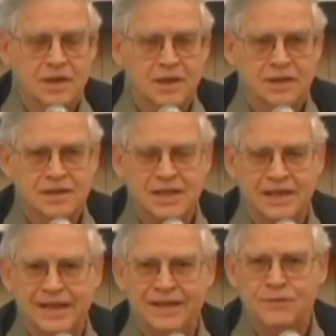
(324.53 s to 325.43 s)
it's
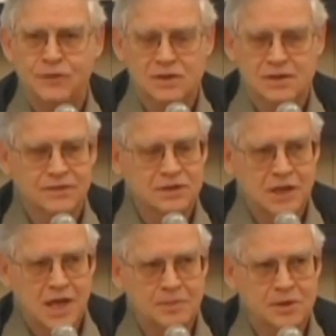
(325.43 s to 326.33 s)
the inverse of a
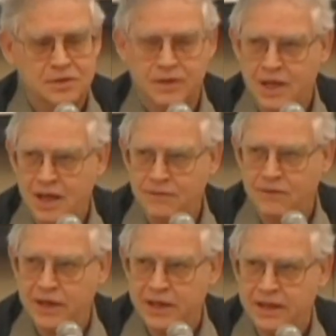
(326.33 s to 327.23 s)
jobless
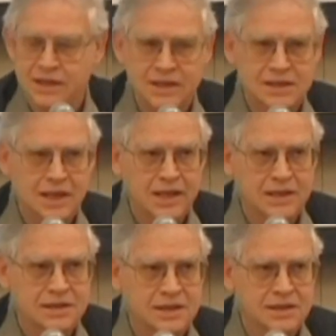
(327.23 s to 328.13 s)
recovery. In this
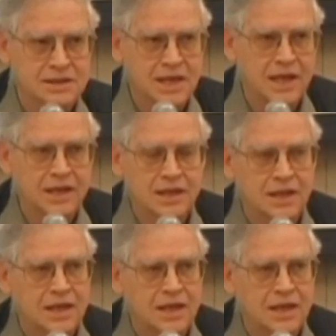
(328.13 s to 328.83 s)
case, it's an